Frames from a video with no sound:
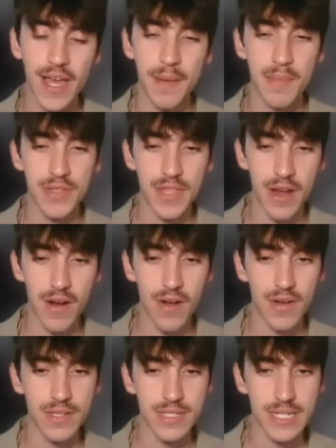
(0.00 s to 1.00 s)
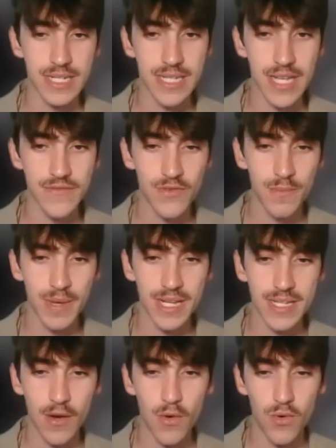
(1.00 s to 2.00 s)
but they are unsuccessful because
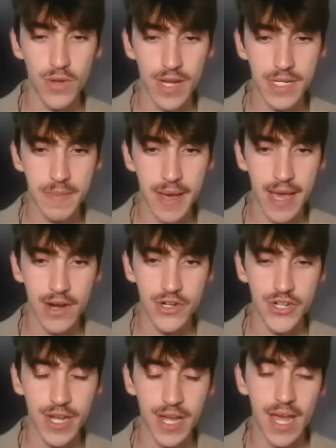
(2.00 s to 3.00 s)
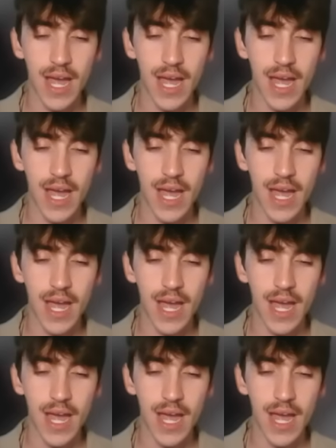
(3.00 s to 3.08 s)
I hold on to my energy.